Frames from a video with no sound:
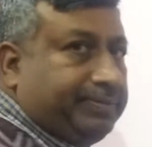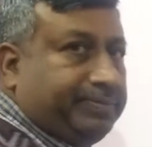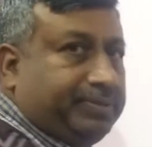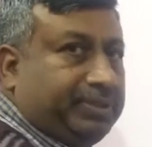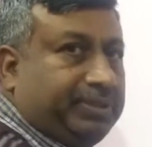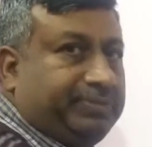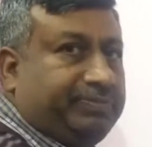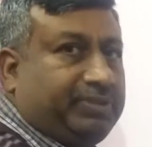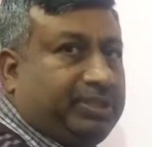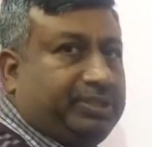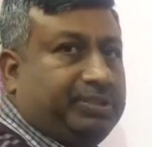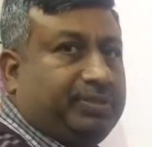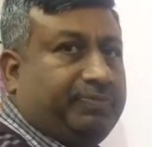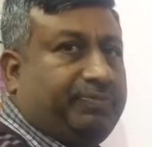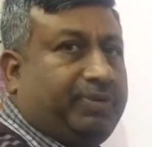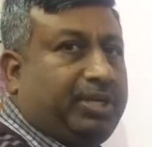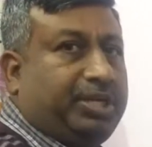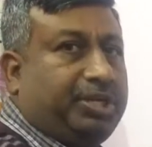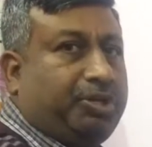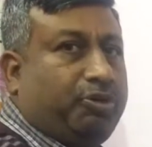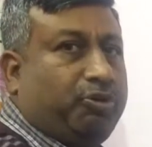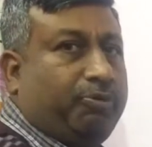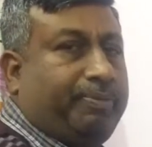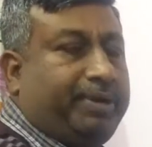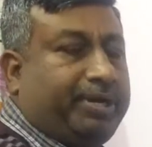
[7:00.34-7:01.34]
if there is a 1
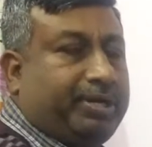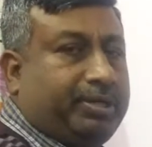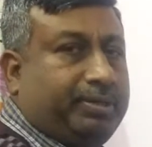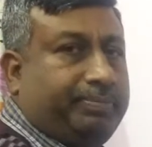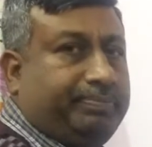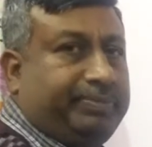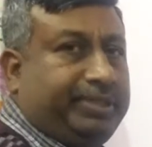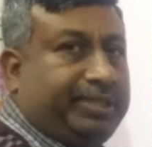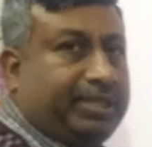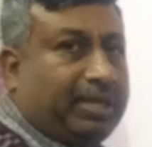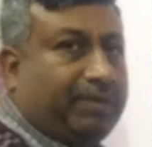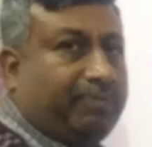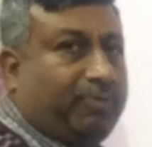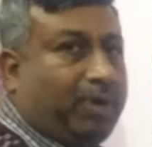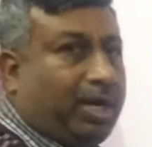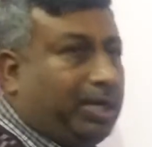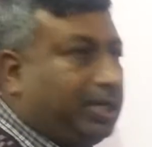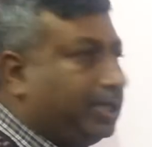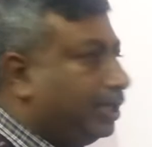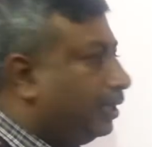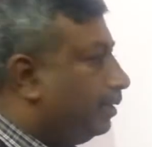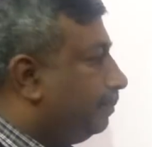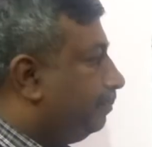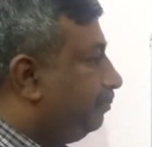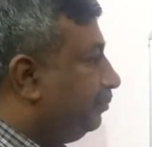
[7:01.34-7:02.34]
cubic meter
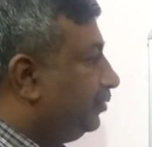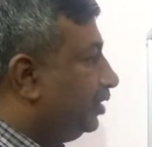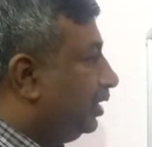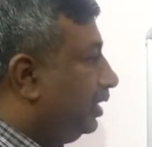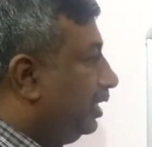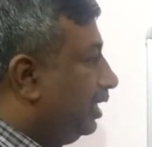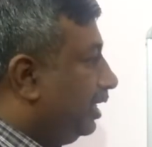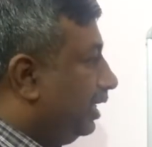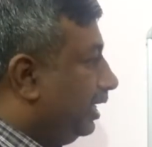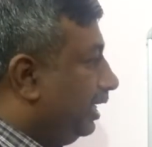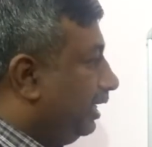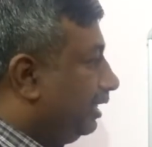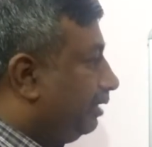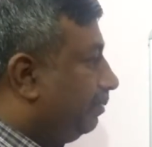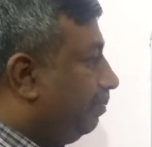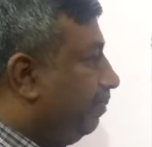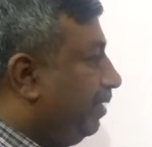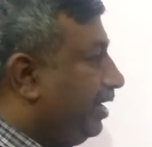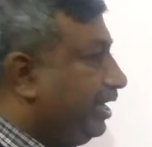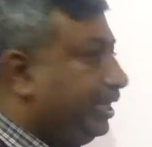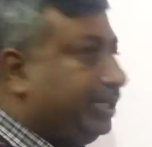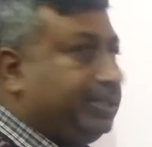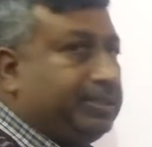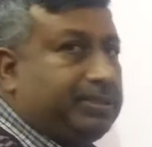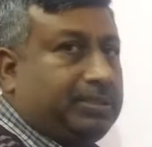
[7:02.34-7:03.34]
water, it
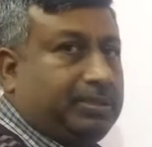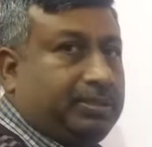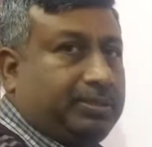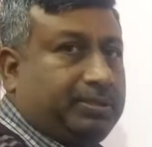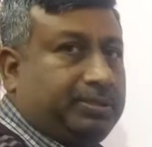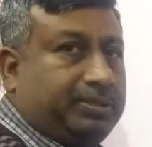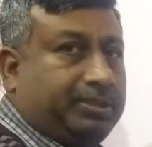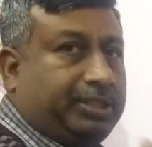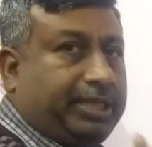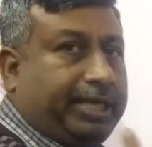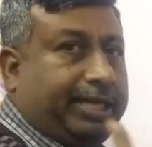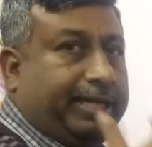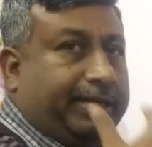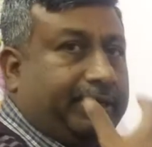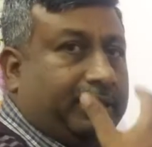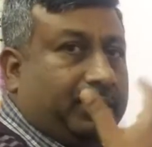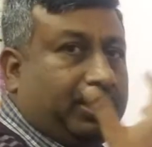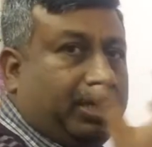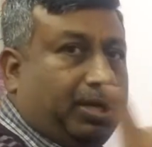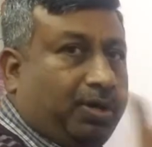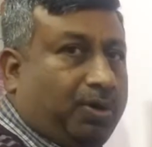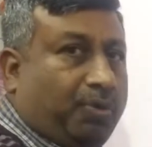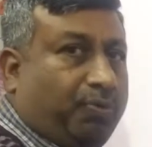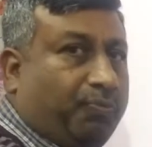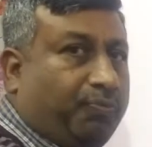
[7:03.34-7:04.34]
means the
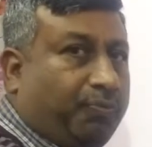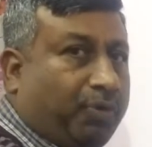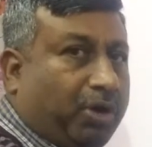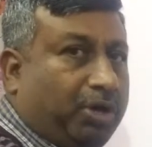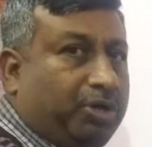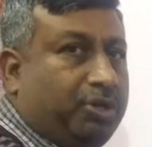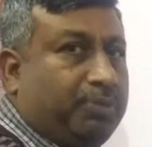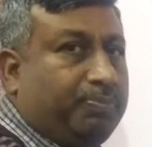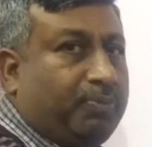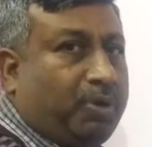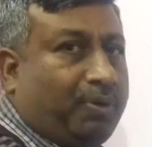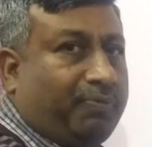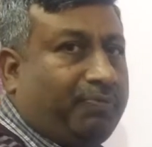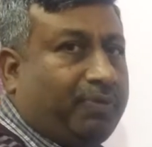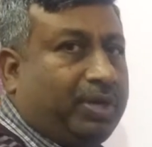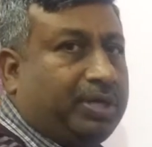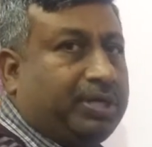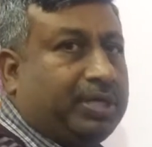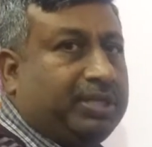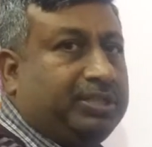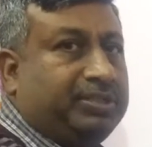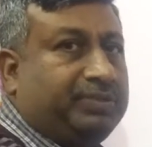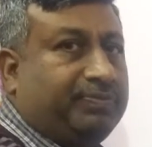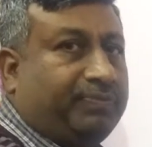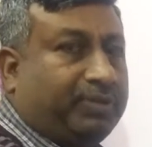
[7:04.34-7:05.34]
volume of water
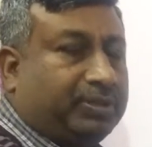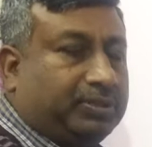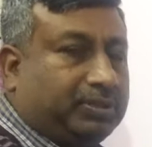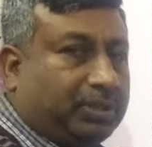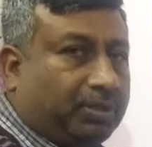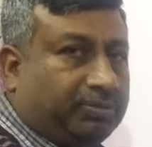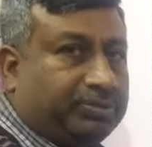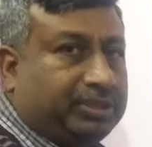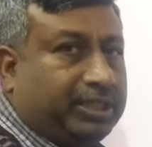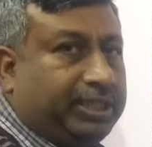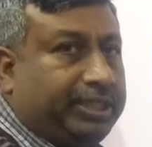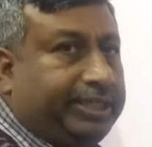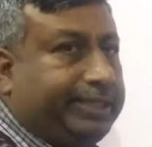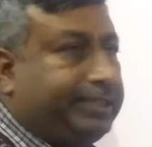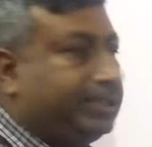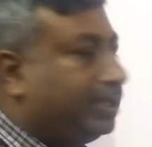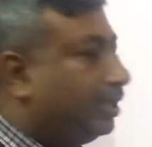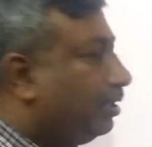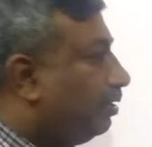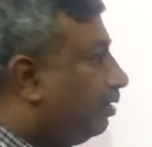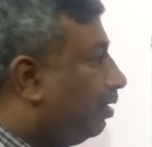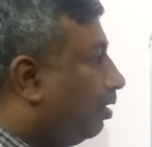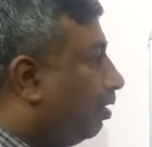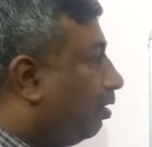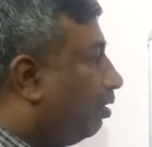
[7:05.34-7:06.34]
is 1000
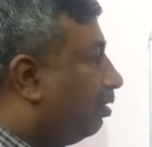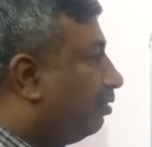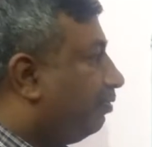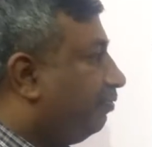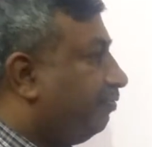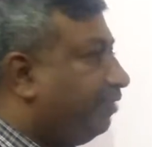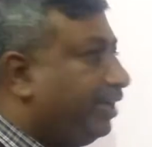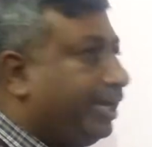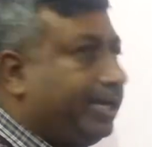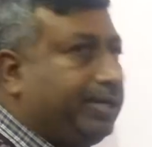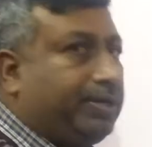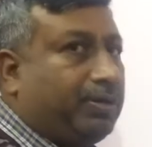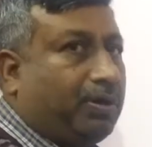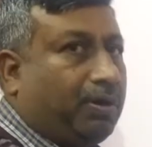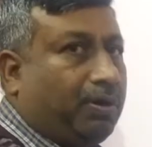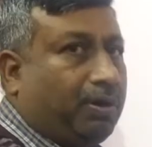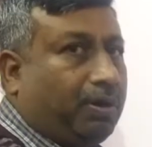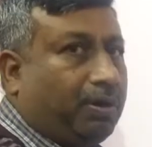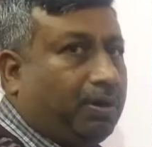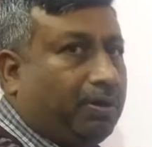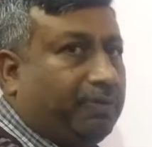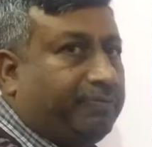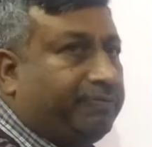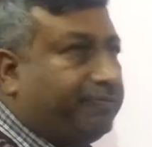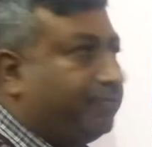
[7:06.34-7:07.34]
liter or weight
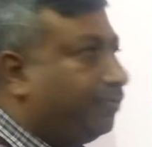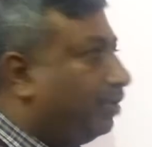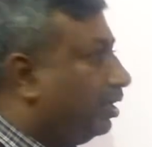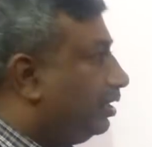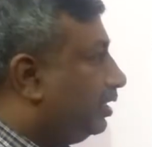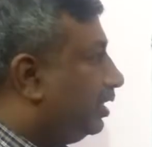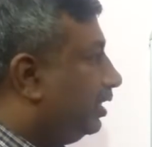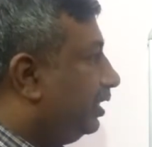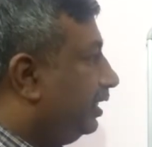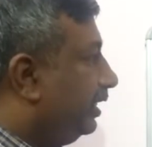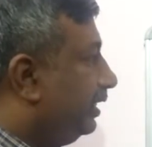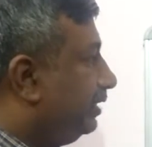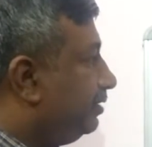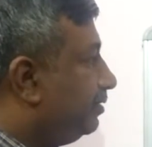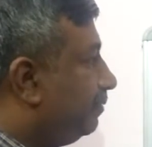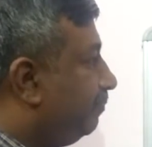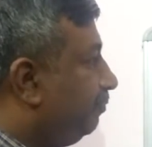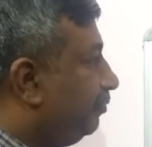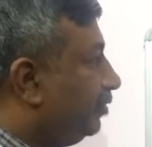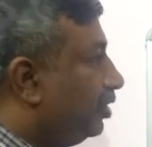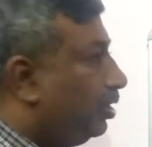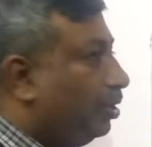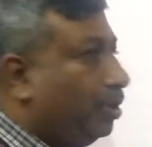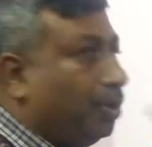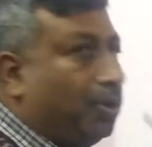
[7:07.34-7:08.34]
of water is
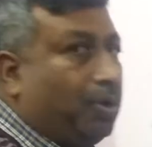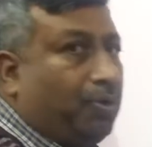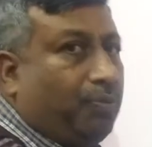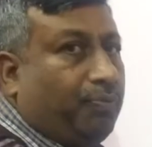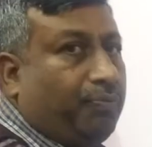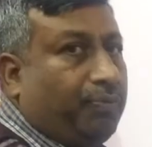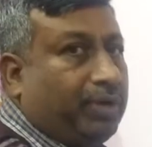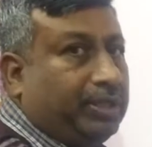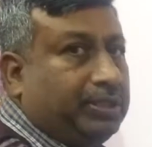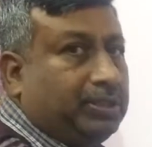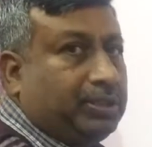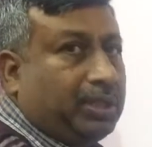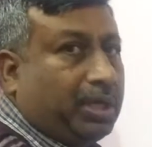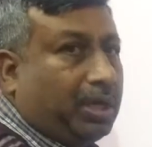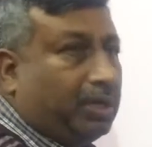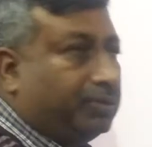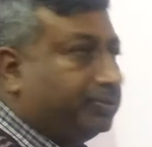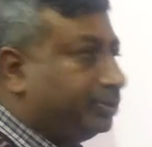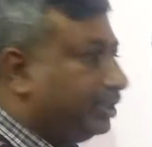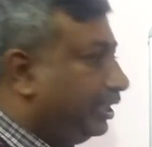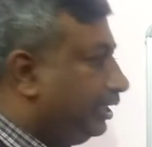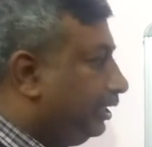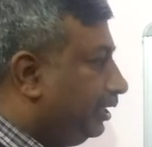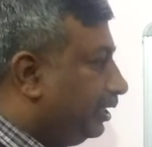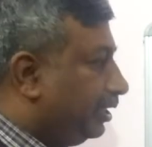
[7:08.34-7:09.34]

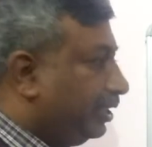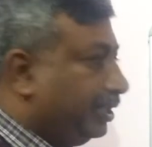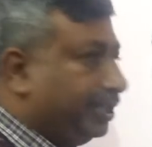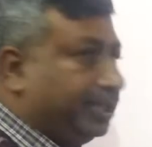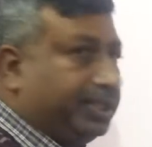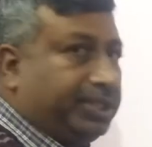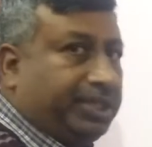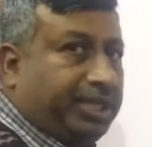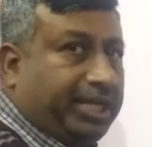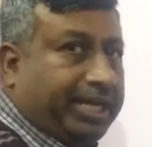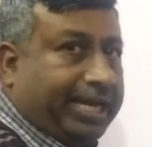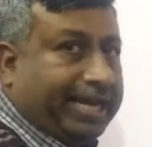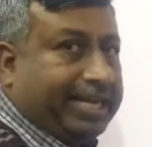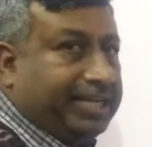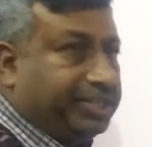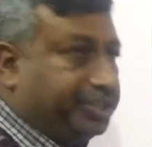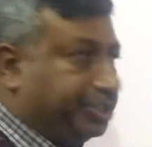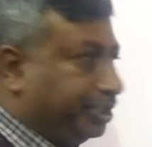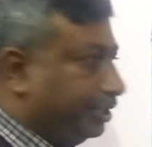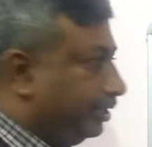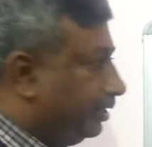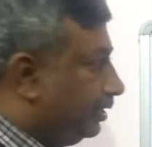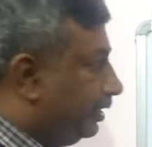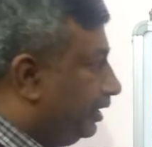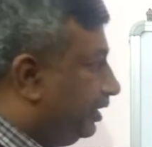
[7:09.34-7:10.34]
1000
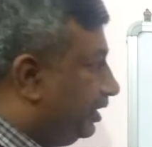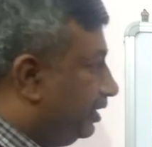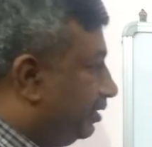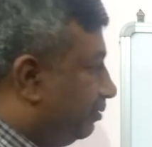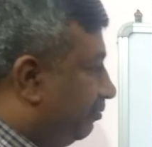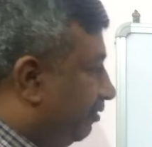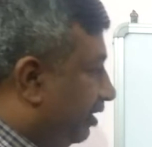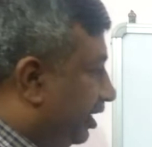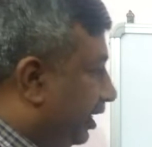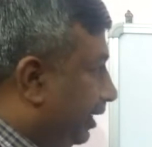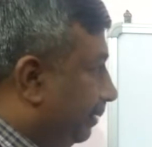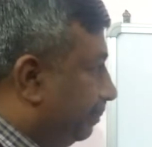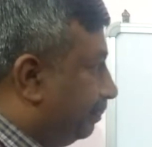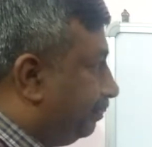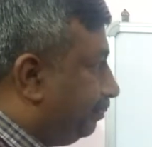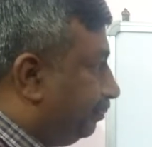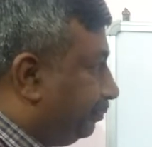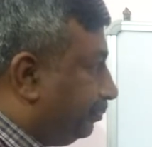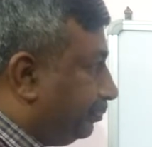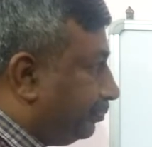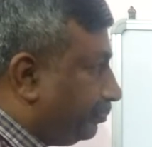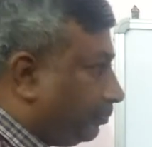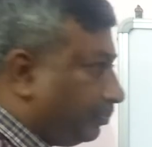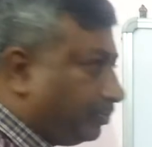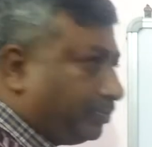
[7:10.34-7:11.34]
kg. It is very
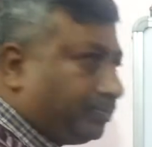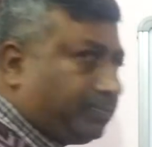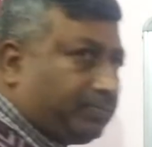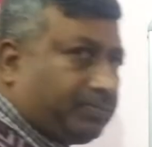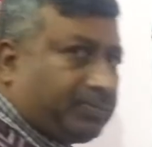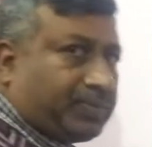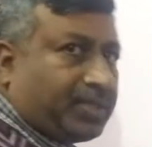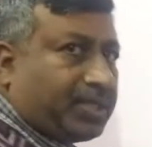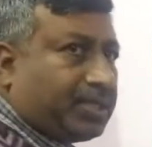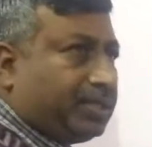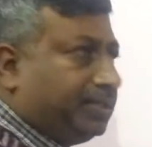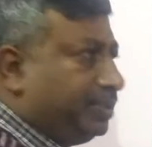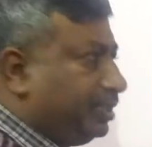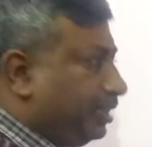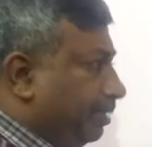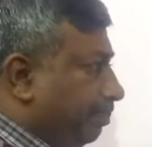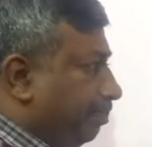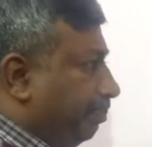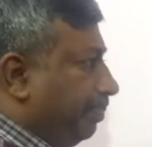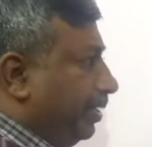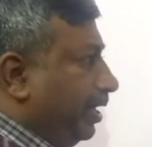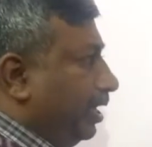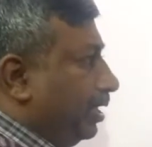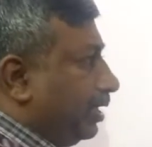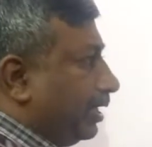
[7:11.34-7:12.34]

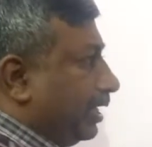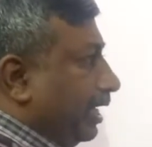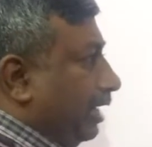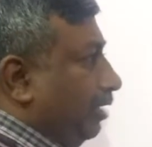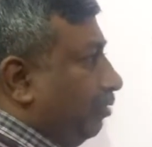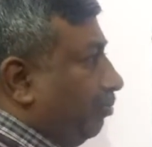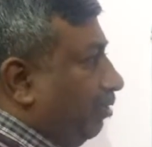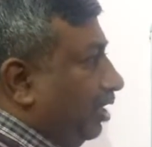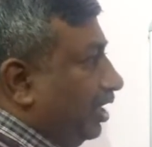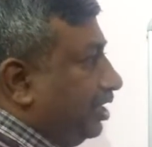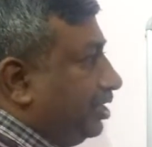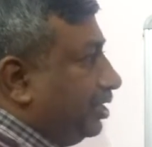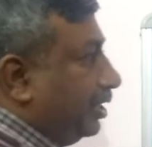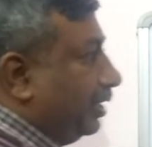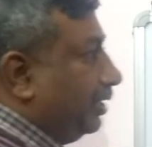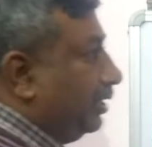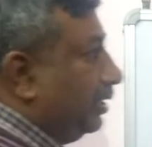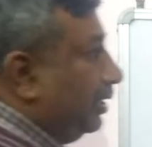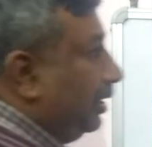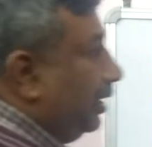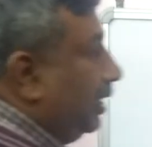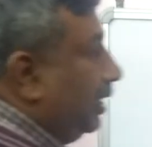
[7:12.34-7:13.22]
simple calculation.